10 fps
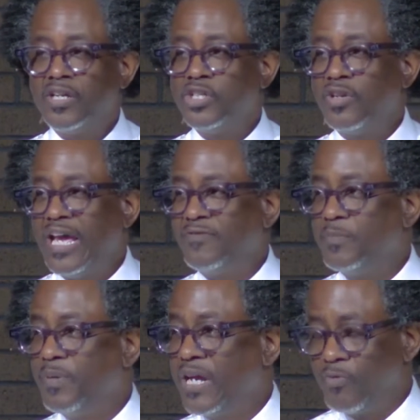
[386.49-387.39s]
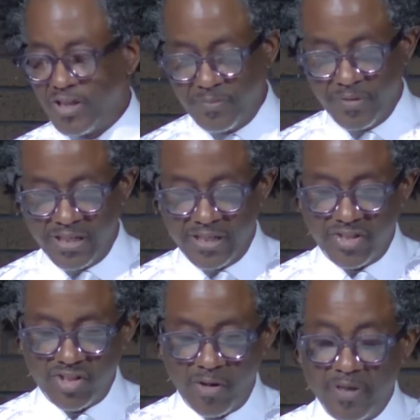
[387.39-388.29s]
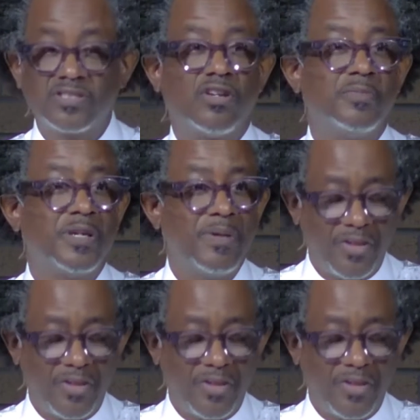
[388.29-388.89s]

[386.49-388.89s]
Uh, you'll have to bear with me. This sermon is going to be